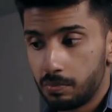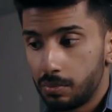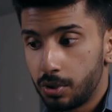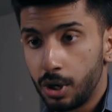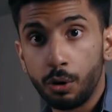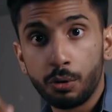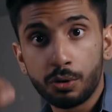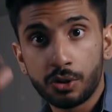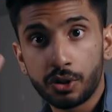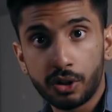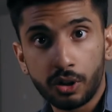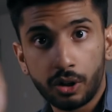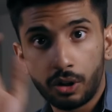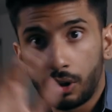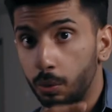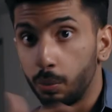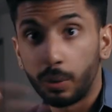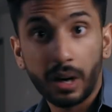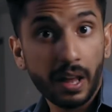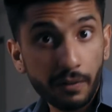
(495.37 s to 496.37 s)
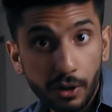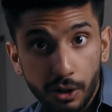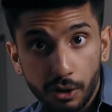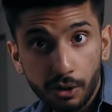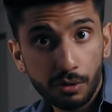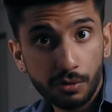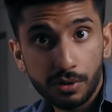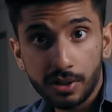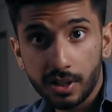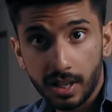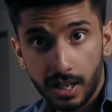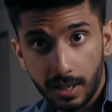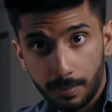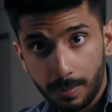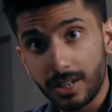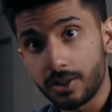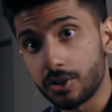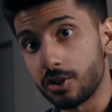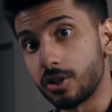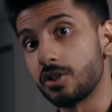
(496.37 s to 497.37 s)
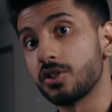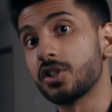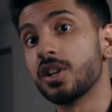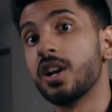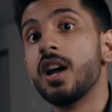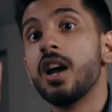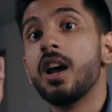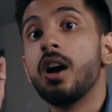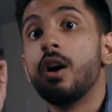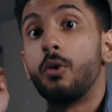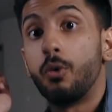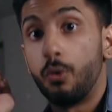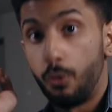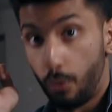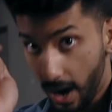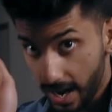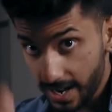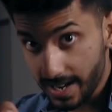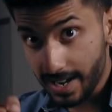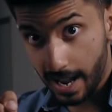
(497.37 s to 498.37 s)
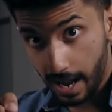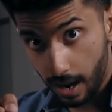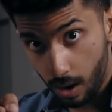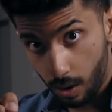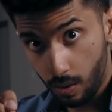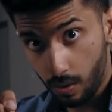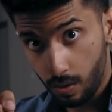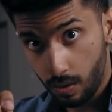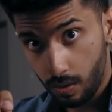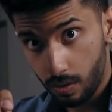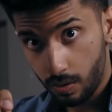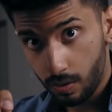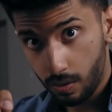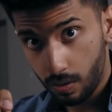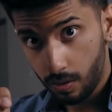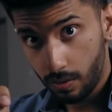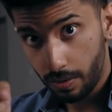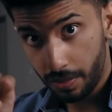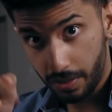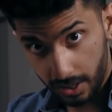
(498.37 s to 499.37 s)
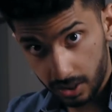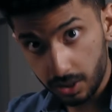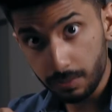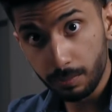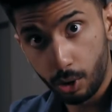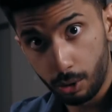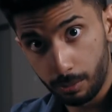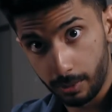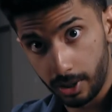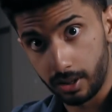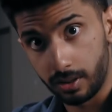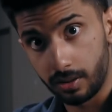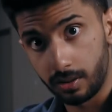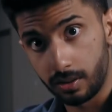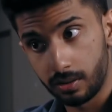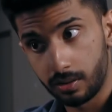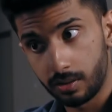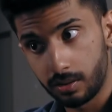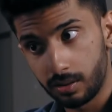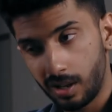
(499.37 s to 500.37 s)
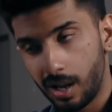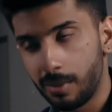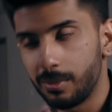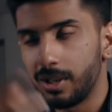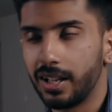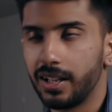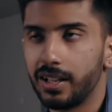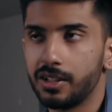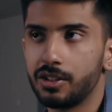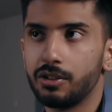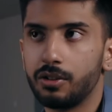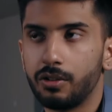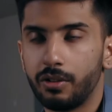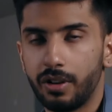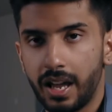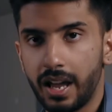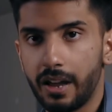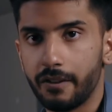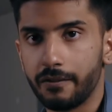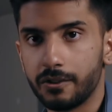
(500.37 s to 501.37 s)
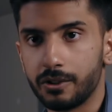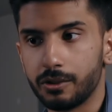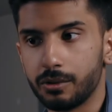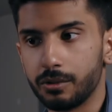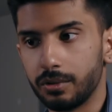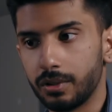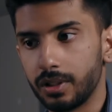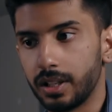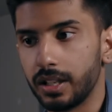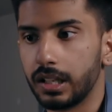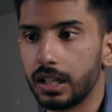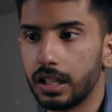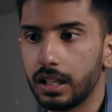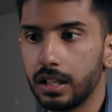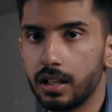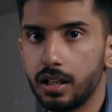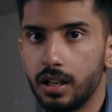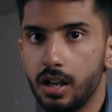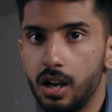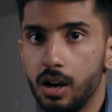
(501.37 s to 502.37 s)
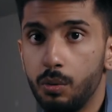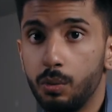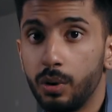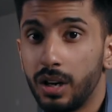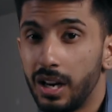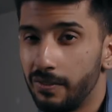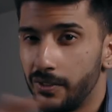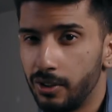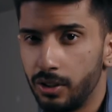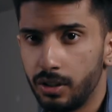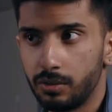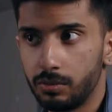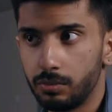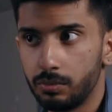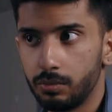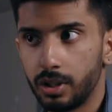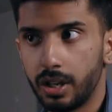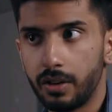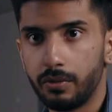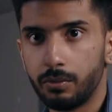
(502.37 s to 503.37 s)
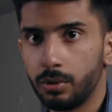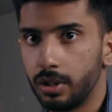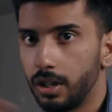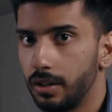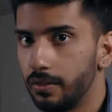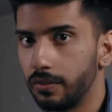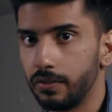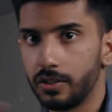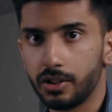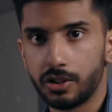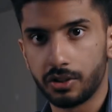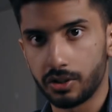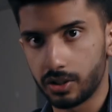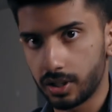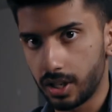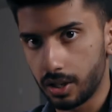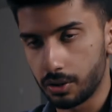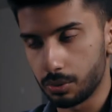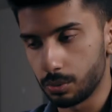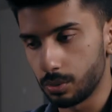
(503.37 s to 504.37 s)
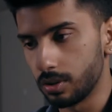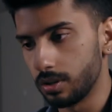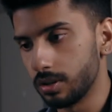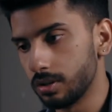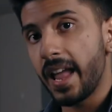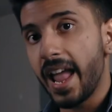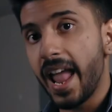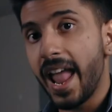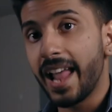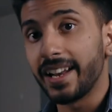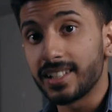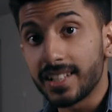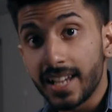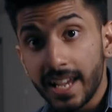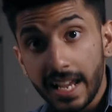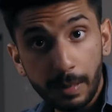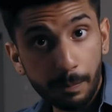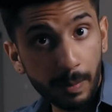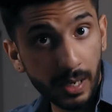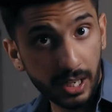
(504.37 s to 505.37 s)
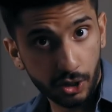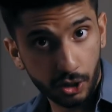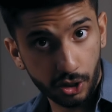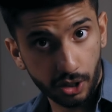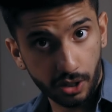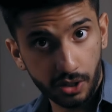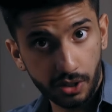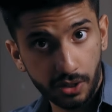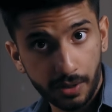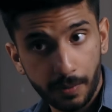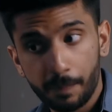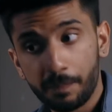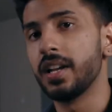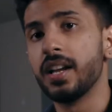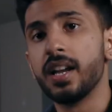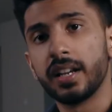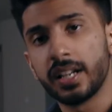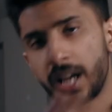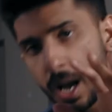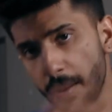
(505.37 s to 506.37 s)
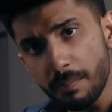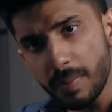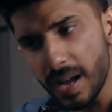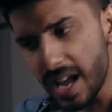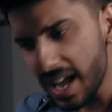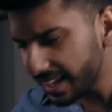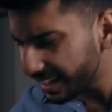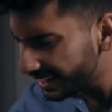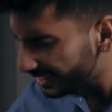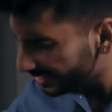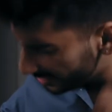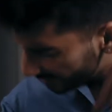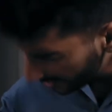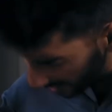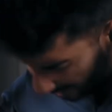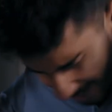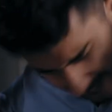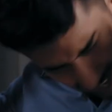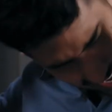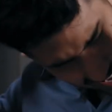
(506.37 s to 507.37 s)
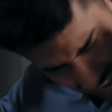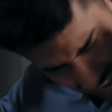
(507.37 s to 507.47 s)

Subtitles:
toaster or whatever you use to take pictures right now, this moment. I mean, I guess you don't have to, like, whatever fits your schedule, and take pictures. Come back and start